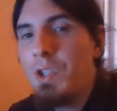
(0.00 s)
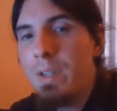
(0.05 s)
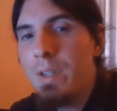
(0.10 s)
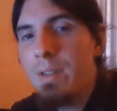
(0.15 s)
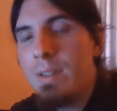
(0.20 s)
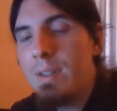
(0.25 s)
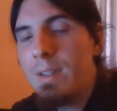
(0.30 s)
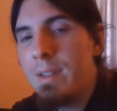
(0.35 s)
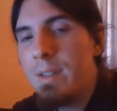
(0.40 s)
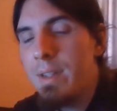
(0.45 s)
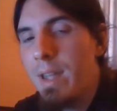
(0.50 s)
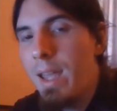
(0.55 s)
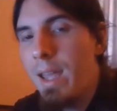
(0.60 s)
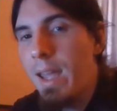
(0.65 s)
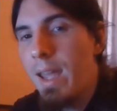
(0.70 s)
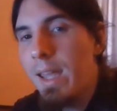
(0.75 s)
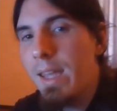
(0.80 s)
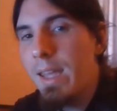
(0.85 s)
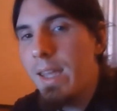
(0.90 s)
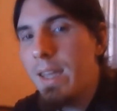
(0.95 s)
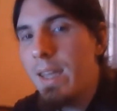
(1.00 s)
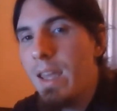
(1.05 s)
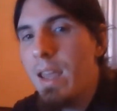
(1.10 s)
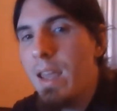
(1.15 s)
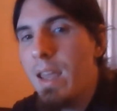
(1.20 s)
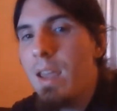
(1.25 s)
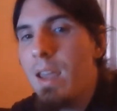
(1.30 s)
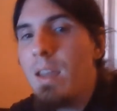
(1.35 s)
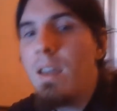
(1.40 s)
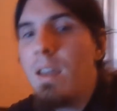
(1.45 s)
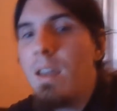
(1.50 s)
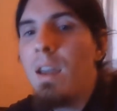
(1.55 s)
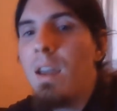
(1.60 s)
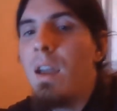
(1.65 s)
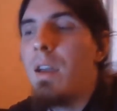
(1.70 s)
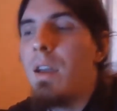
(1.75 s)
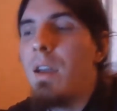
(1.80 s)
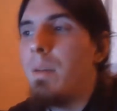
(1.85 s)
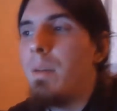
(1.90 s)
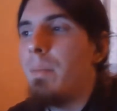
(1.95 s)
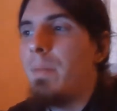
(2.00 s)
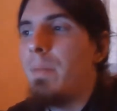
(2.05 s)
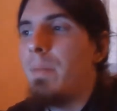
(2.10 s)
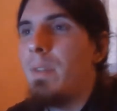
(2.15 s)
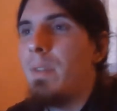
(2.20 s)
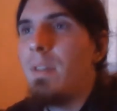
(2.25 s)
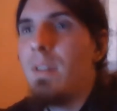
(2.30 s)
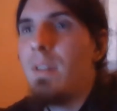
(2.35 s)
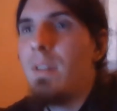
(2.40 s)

just like um,